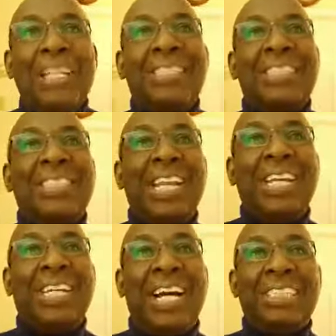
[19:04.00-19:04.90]
Pastor
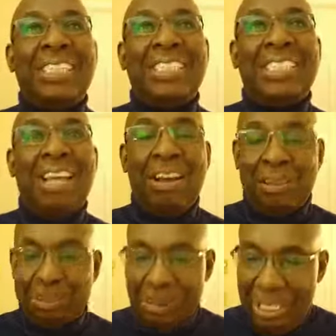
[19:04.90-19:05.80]
Jay constantly
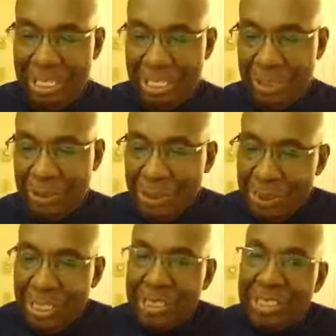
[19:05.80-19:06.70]
tells me,
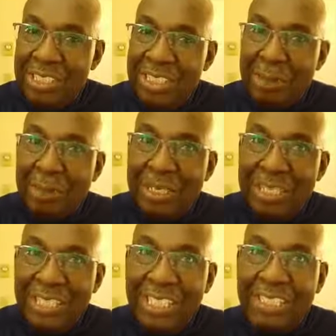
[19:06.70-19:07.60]
Gula, you need to be
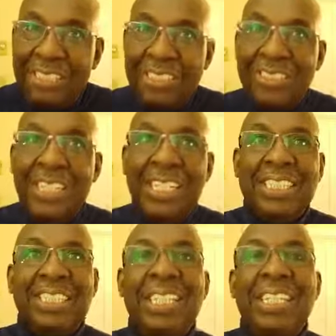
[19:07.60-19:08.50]
gentle.
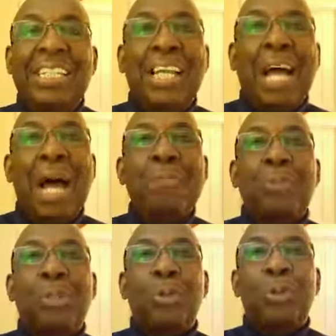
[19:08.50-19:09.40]
See, I'm
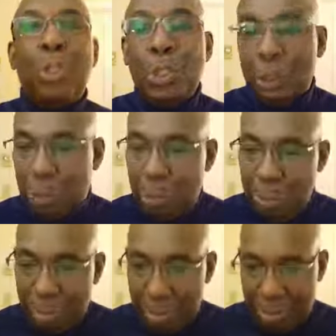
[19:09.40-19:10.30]
so used
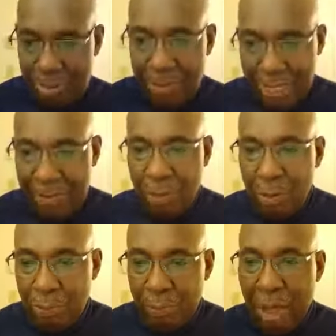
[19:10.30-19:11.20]
to living
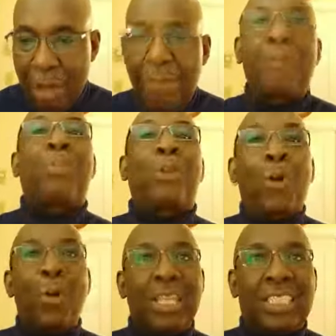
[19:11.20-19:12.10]
on the farm of
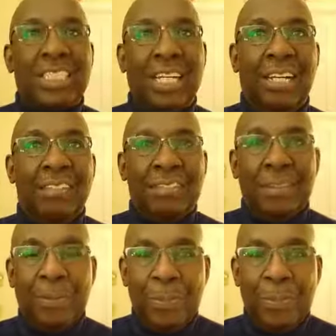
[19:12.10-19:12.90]
throwing stuff.